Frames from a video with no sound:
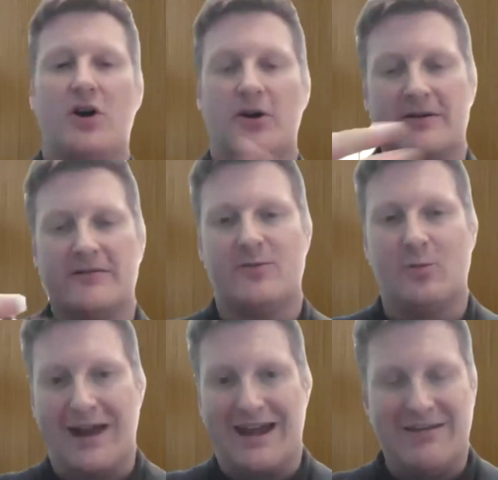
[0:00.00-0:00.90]
Part of the
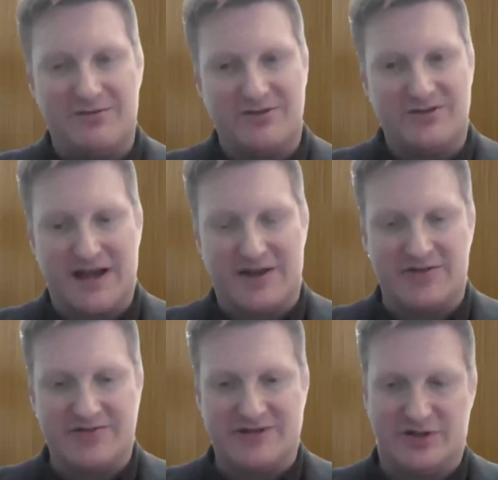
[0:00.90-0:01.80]
way those
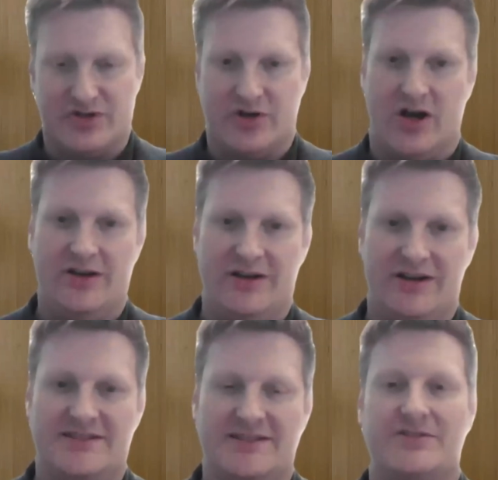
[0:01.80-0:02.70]
boundaries are drawn
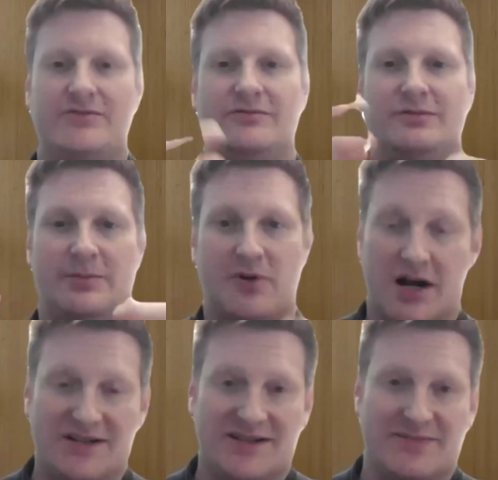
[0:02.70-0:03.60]
is to
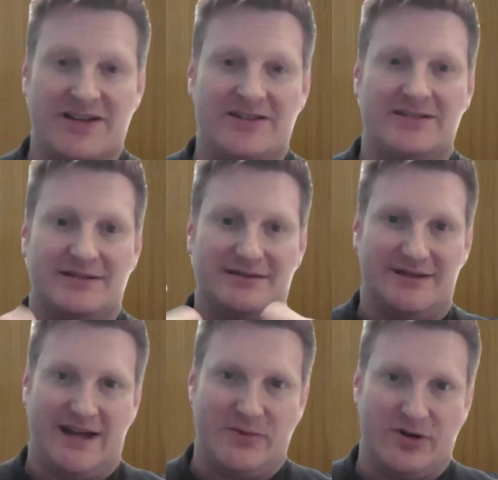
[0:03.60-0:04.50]
approximate
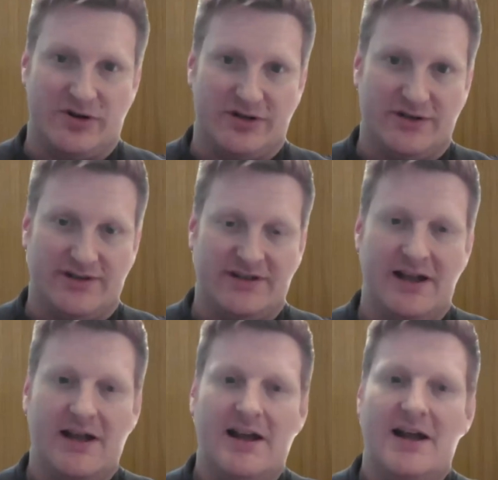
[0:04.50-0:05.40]
neighborhoods.
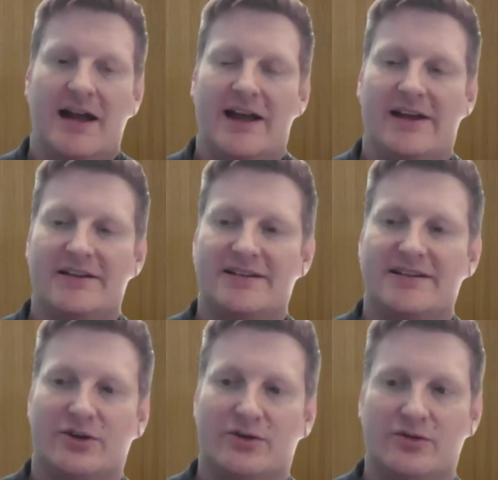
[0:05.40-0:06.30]
And
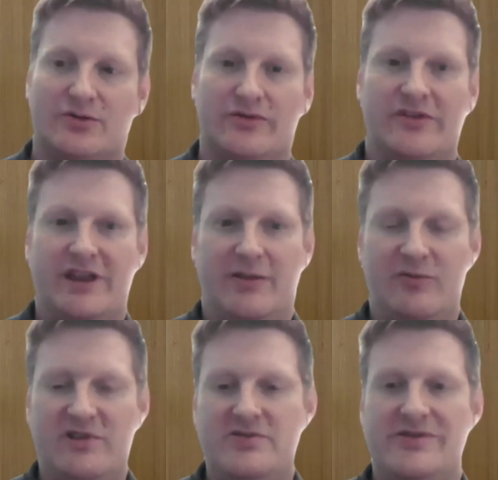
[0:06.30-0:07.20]
so
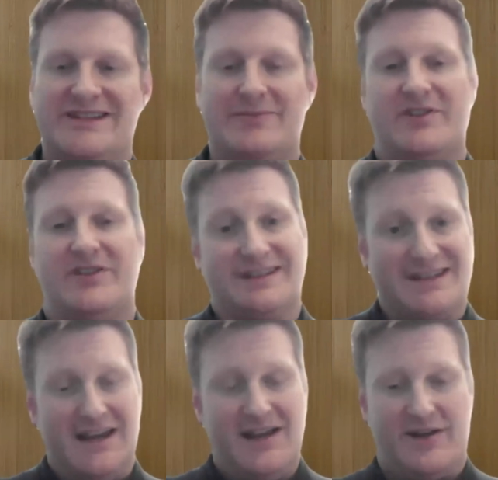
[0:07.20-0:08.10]
we use them on the
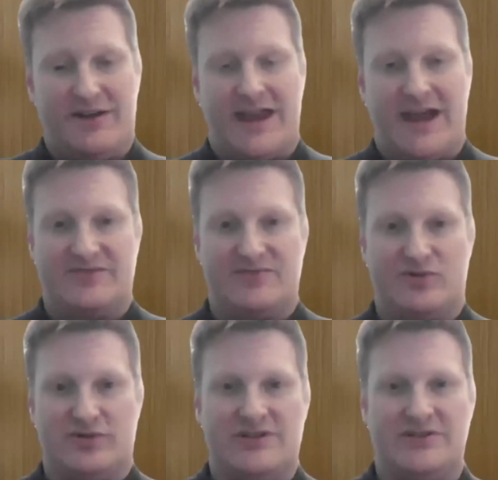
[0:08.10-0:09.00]
city health
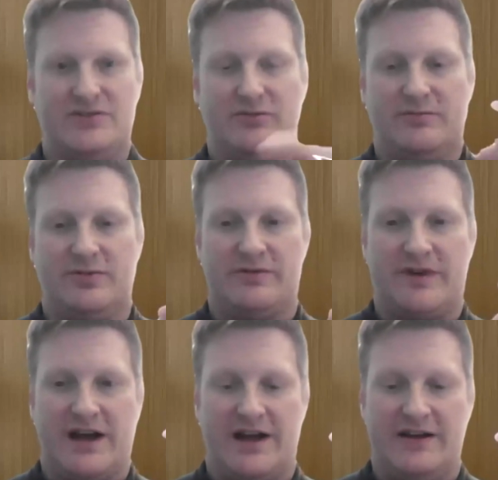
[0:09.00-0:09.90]
dashboard to
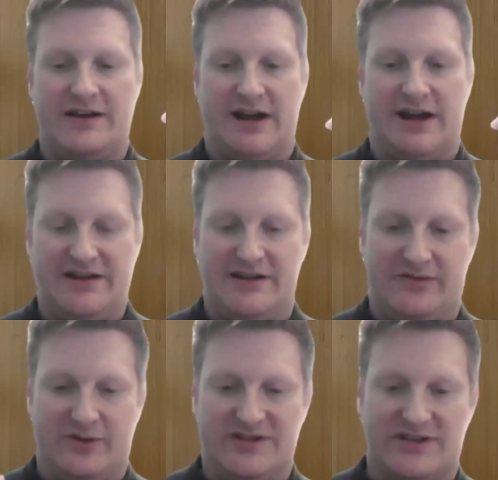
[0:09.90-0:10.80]
provide an idea
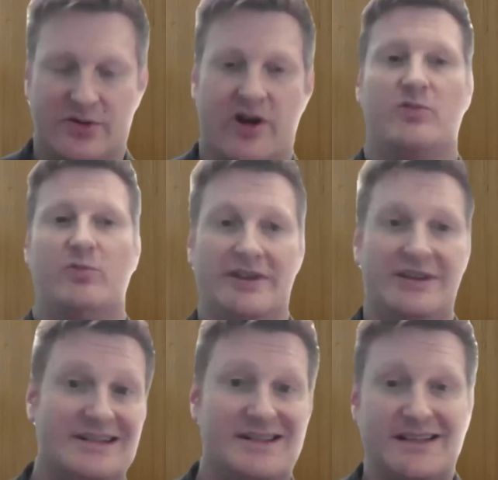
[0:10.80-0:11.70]
of what's going on
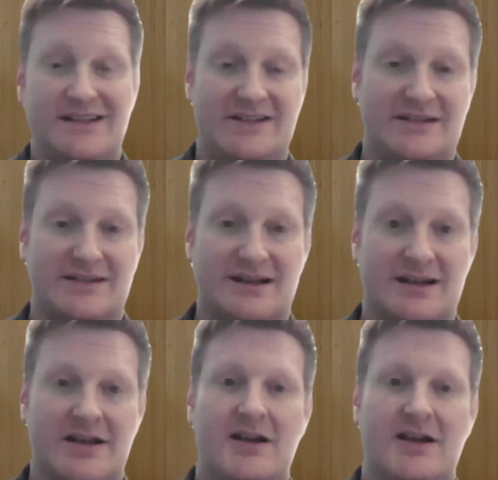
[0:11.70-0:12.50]
within cities.